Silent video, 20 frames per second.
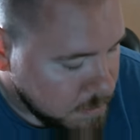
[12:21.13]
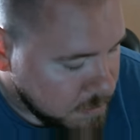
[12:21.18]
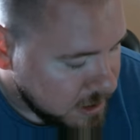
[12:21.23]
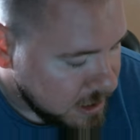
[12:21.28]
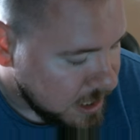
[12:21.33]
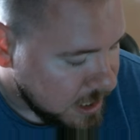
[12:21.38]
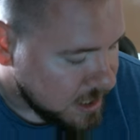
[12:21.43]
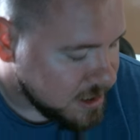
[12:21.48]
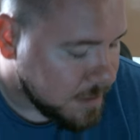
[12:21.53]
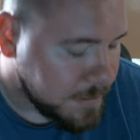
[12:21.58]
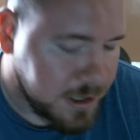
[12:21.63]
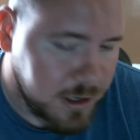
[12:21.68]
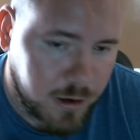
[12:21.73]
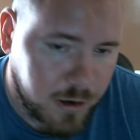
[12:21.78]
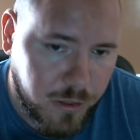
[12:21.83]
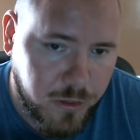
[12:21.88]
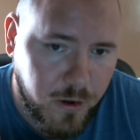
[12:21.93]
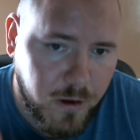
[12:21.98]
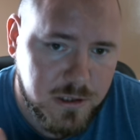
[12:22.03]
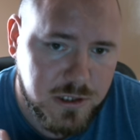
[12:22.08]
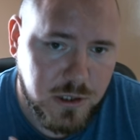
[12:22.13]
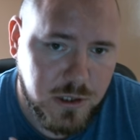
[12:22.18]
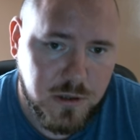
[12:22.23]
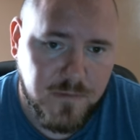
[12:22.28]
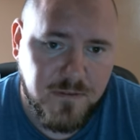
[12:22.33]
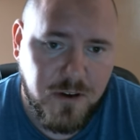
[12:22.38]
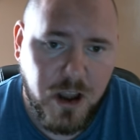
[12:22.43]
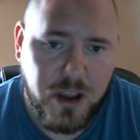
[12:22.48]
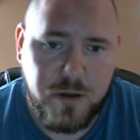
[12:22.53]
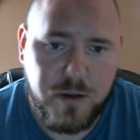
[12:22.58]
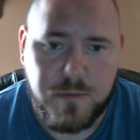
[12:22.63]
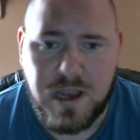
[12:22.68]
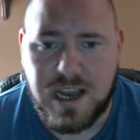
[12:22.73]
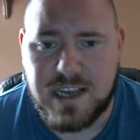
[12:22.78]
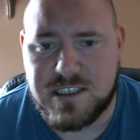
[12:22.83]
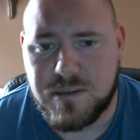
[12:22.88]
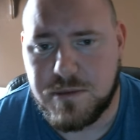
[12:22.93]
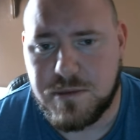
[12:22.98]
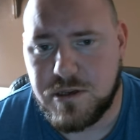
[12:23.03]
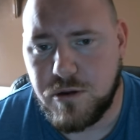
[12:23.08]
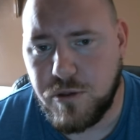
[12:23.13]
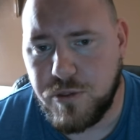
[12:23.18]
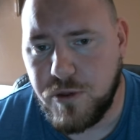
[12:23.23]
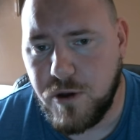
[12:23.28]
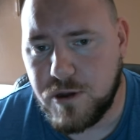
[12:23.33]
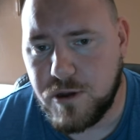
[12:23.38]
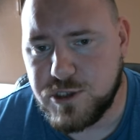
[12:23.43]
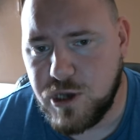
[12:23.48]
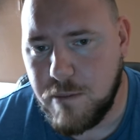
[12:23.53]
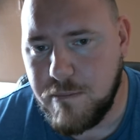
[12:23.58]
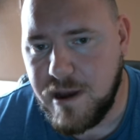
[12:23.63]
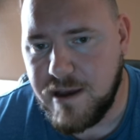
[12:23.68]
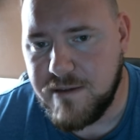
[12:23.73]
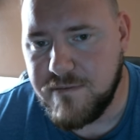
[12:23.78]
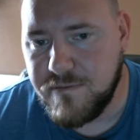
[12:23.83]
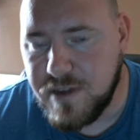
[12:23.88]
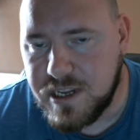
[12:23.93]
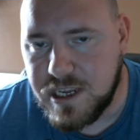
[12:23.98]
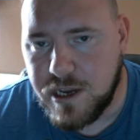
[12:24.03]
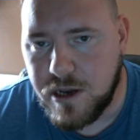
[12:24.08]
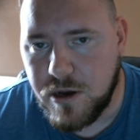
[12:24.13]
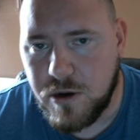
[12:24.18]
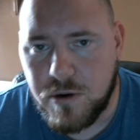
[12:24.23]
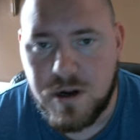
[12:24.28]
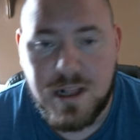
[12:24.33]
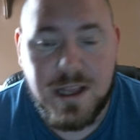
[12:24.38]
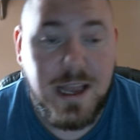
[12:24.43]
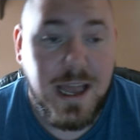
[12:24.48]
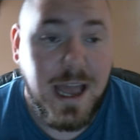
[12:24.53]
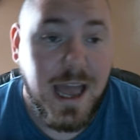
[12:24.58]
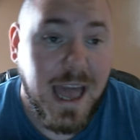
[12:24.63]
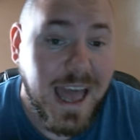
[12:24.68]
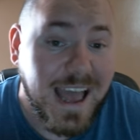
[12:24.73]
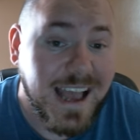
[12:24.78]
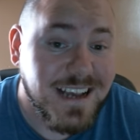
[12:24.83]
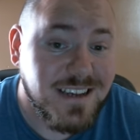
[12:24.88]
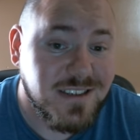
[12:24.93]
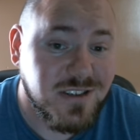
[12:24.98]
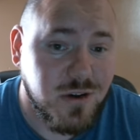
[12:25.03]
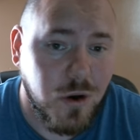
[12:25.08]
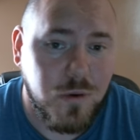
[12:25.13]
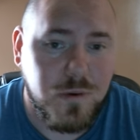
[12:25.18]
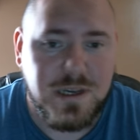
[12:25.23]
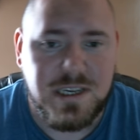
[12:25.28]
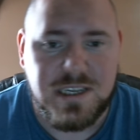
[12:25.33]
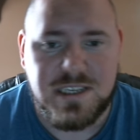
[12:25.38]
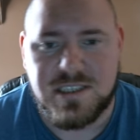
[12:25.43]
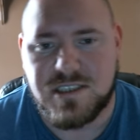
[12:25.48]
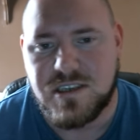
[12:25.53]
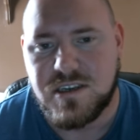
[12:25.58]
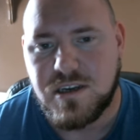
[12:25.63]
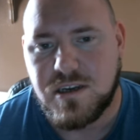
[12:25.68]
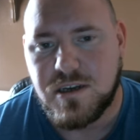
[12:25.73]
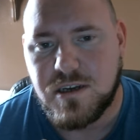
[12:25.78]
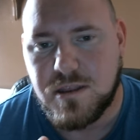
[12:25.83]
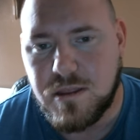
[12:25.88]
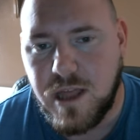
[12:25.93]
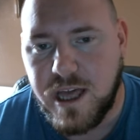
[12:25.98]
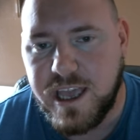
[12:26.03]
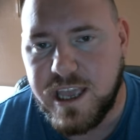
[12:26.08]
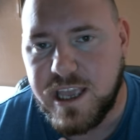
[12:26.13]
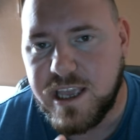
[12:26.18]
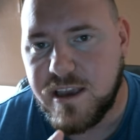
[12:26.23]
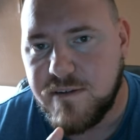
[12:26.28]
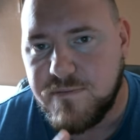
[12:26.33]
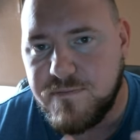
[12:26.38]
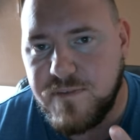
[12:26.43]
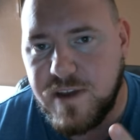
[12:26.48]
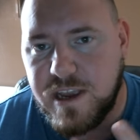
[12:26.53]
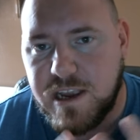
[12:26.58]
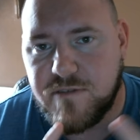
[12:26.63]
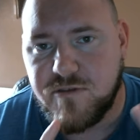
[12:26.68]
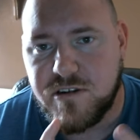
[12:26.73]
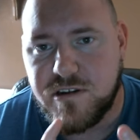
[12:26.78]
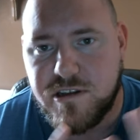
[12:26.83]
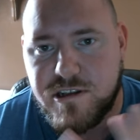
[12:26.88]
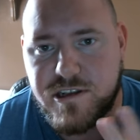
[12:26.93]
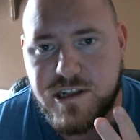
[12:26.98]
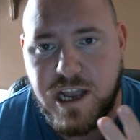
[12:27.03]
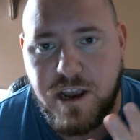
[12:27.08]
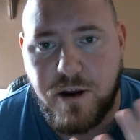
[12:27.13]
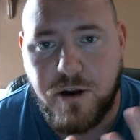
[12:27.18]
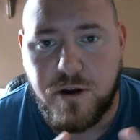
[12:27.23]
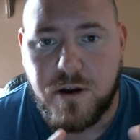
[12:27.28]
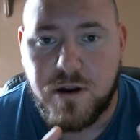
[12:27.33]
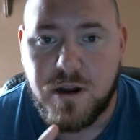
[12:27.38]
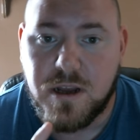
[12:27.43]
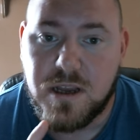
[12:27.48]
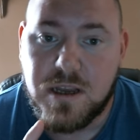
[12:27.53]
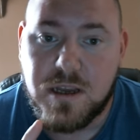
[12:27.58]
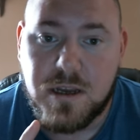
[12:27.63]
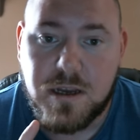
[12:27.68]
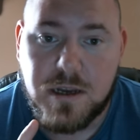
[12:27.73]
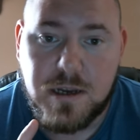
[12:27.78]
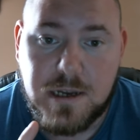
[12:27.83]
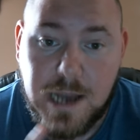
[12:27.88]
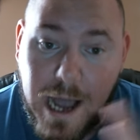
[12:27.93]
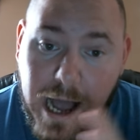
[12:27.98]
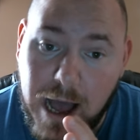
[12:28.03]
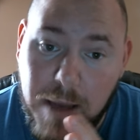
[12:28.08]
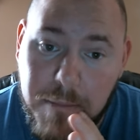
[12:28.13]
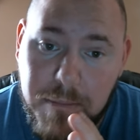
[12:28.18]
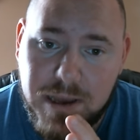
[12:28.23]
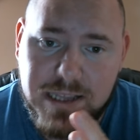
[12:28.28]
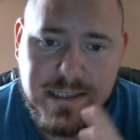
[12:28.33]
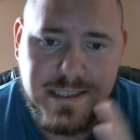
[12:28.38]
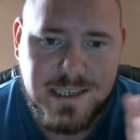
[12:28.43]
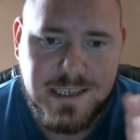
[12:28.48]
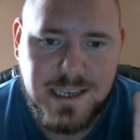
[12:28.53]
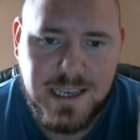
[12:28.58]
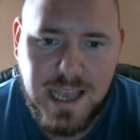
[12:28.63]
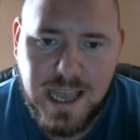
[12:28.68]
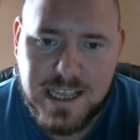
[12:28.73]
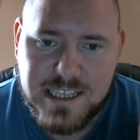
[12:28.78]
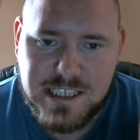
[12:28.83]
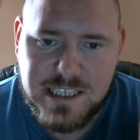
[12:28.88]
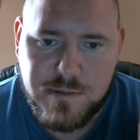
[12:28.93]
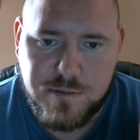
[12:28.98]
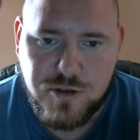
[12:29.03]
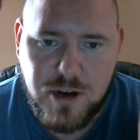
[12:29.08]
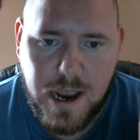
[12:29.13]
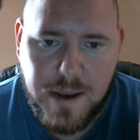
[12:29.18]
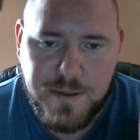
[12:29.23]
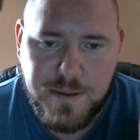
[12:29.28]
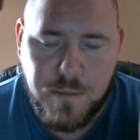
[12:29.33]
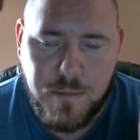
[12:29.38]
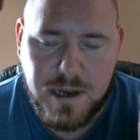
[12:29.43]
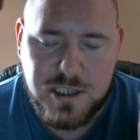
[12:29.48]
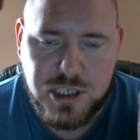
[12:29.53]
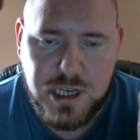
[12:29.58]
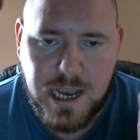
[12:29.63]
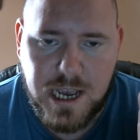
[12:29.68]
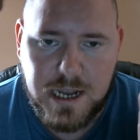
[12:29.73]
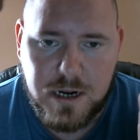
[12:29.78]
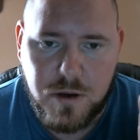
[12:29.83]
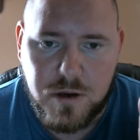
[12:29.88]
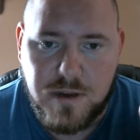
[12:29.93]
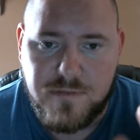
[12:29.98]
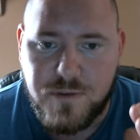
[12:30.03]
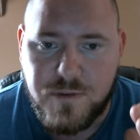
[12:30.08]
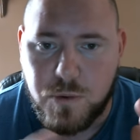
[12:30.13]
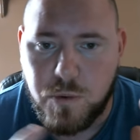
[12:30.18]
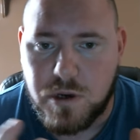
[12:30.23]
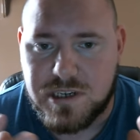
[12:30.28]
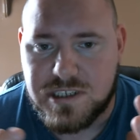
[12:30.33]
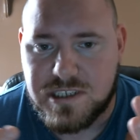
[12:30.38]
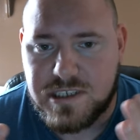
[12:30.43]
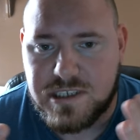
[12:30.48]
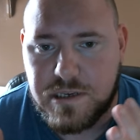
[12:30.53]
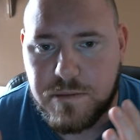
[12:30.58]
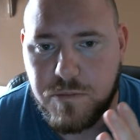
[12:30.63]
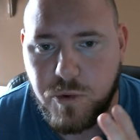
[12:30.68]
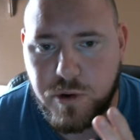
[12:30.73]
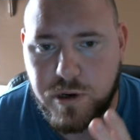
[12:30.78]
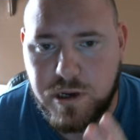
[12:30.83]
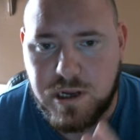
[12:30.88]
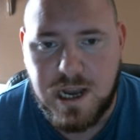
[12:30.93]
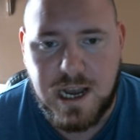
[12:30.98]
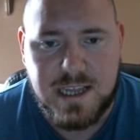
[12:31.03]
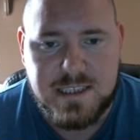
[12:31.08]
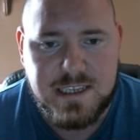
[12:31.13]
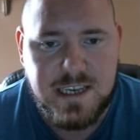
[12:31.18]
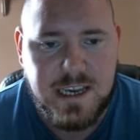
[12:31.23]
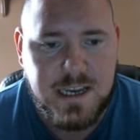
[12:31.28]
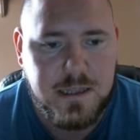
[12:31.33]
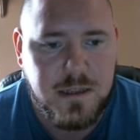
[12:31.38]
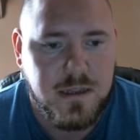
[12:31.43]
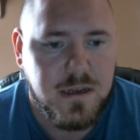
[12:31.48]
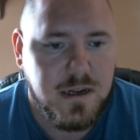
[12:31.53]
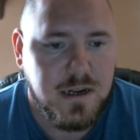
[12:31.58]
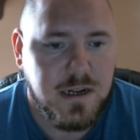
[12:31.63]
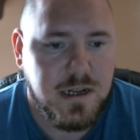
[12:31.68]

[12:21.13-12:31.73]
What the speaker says: But let me know your thoughts on the volume, guys. Let me know your thoughts on my video. As always, like, favorite, share, comment, and subscribe to my channel if you want to see more content.